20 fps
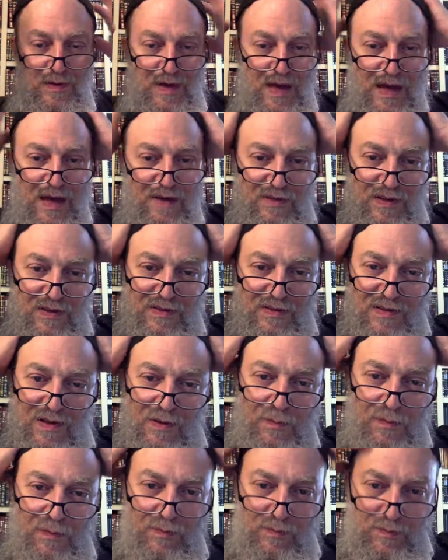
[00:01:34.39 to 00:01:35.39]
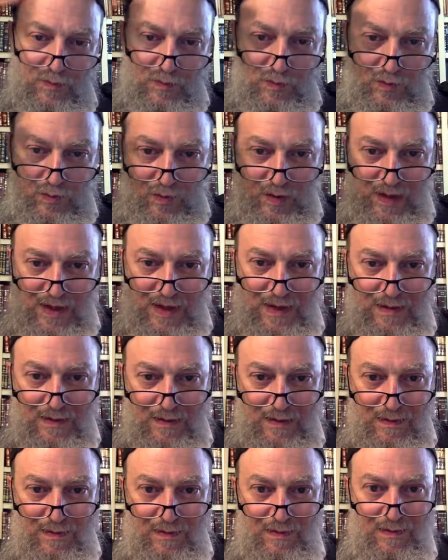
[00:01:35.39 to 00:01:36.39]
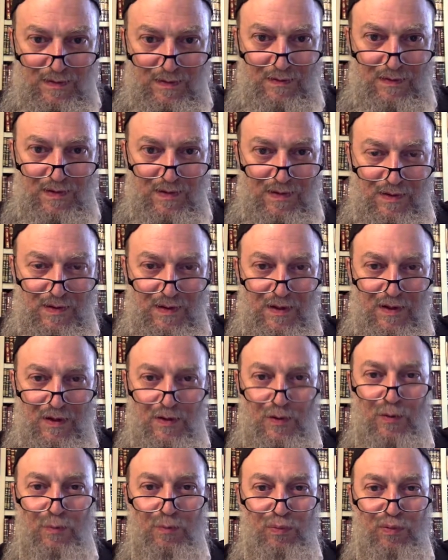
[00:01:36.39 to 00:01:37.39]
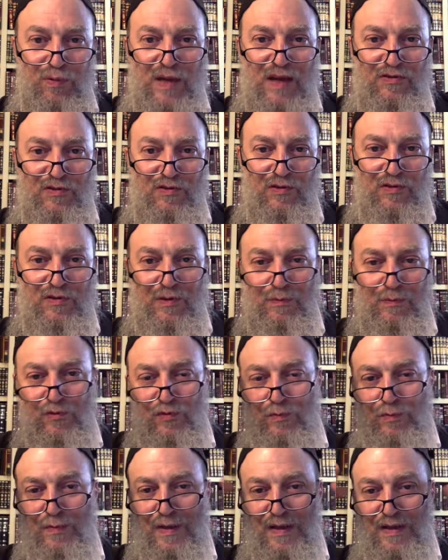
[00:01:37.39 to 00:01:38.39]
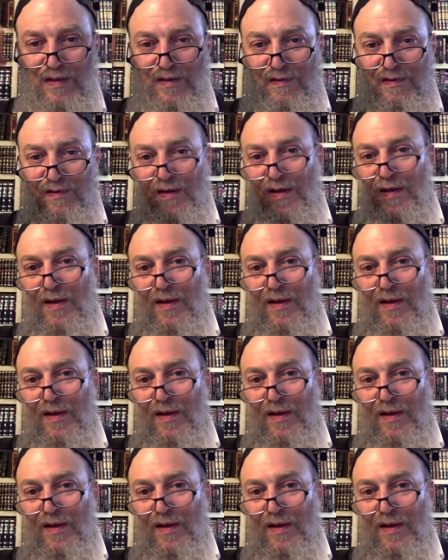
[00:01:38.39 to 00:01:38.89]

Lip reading: having some great, pleasure, some tremendous,